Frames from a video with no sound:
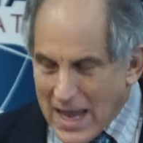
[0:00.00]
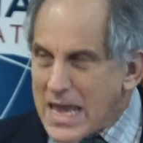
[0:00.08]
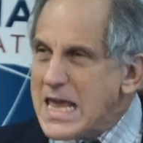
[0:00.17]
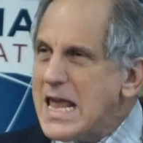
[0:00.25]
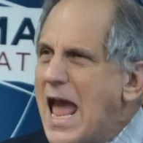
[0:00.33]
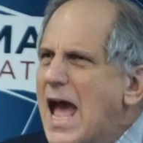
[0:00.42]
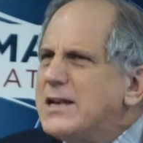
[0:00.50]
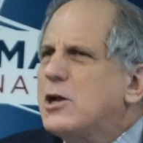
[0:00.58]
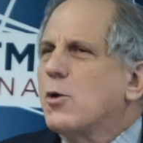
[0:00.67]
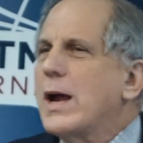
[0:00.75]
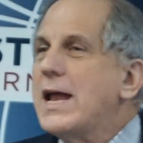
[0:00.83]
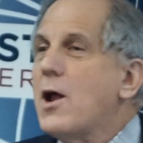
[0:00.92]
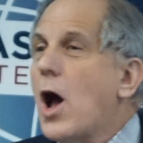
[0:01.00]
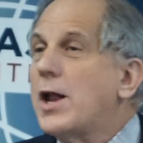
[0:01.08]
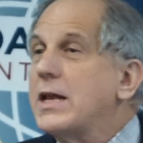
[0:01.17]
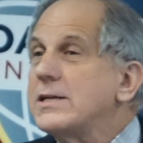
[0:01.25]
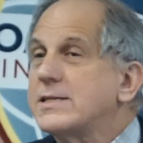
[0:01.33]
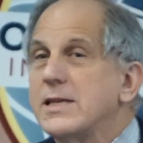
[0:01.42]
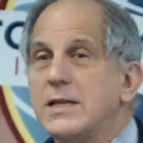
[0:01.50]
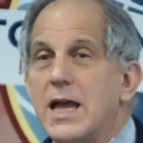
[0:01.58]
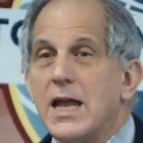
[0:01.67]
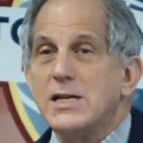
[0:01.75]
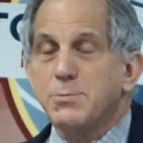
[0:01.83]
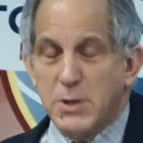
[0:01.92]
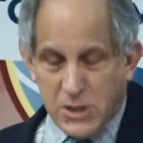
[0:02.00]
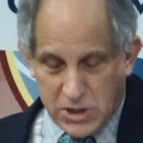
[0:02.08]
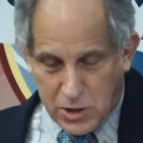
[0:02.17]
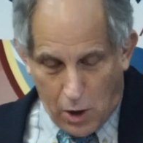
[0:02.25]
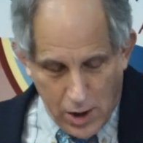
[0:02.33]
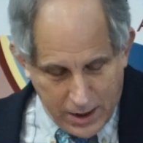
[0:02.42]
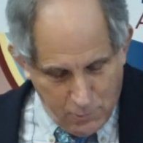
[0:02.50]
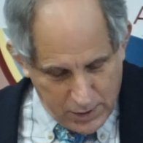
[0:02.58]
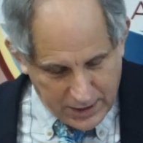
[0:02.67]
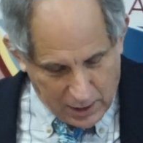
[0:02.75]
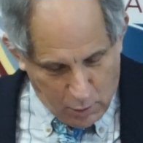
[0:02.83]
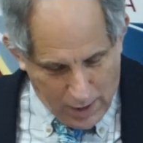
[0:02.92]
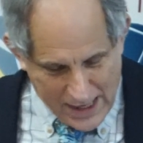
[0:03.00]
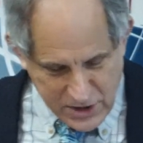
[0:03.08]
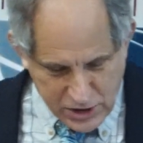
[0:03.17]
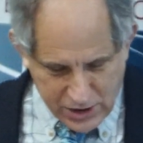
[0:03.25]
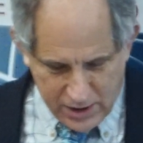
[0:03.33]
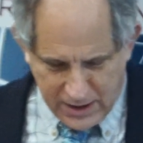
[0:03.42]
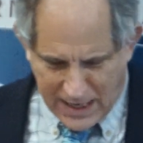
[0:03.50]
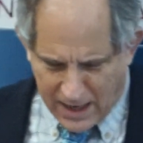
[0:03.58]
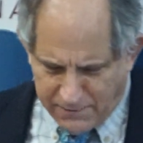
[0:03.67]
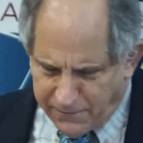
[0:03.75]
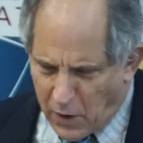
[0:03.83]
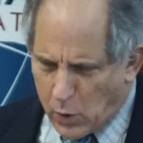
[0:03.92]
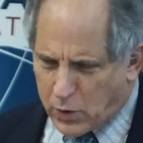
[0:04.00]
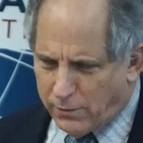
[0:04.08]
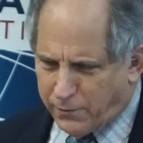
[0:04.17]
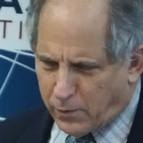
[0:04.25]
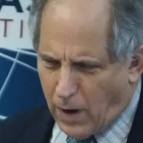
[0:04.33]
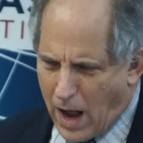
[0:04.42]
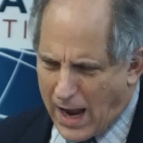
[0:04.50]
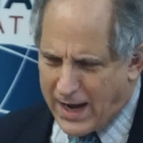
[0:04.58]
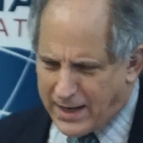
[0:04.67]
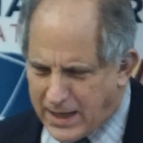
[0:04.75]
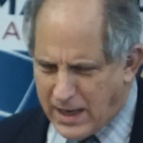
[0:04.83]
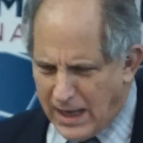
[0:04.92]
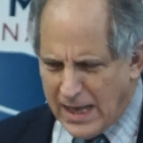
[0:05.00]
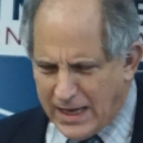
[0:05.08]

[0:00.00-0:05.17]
He had great audience engagement, starting with the question. He had vocal variety.